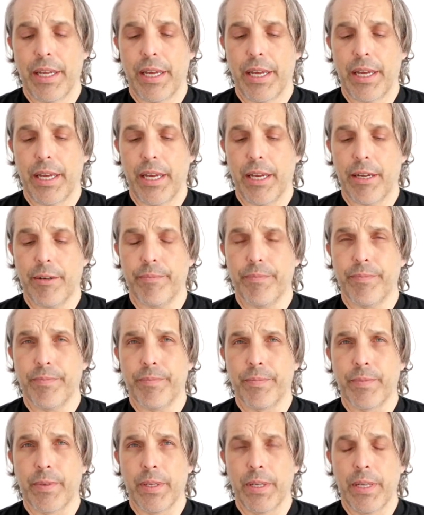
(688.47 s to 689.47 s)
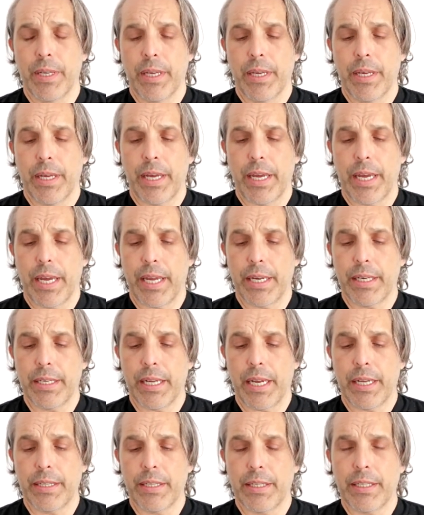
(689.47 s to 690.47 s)
And
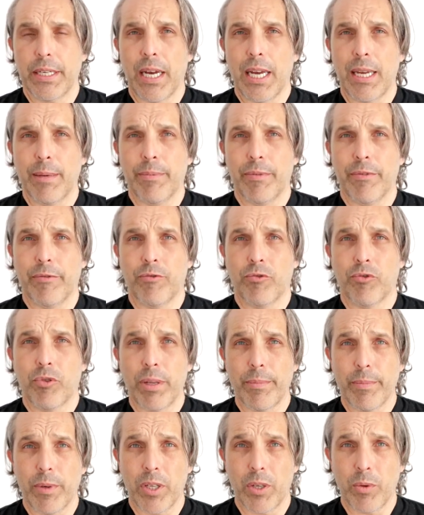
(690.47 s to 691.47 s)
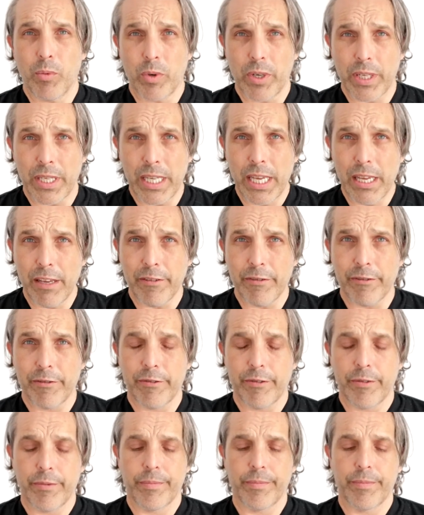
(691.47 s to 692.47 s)
the type of treatment you want to give.